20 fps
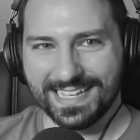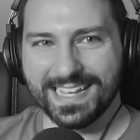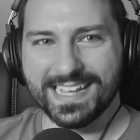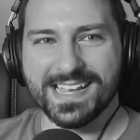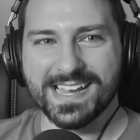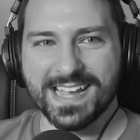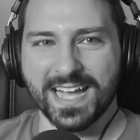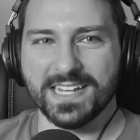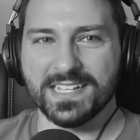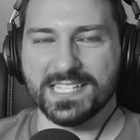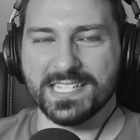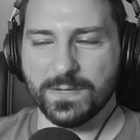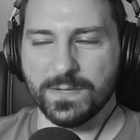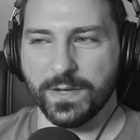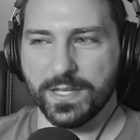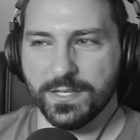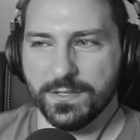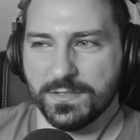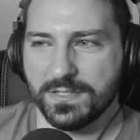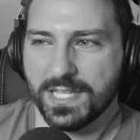I can kind of see why
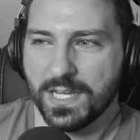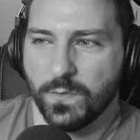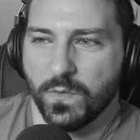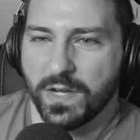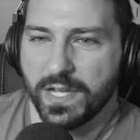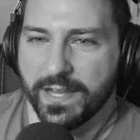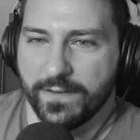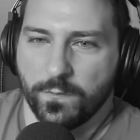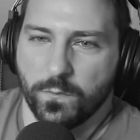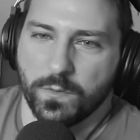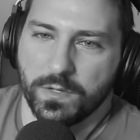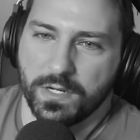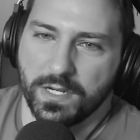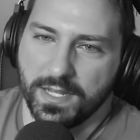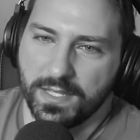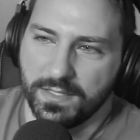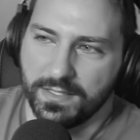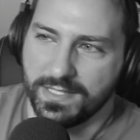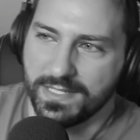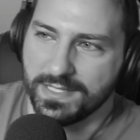you'd say why everyone in
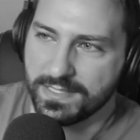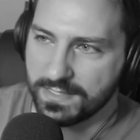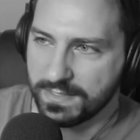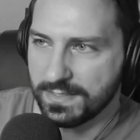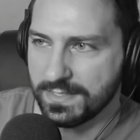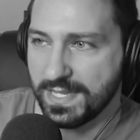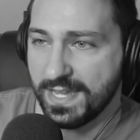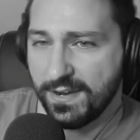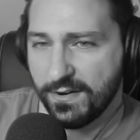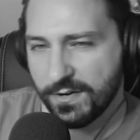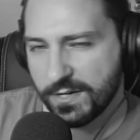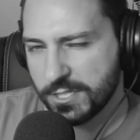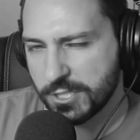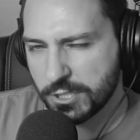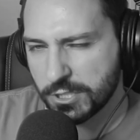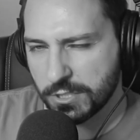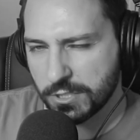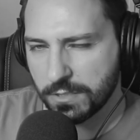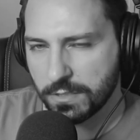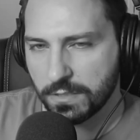Aliens is a
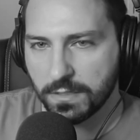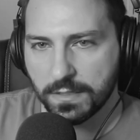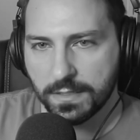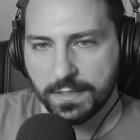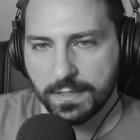caricature,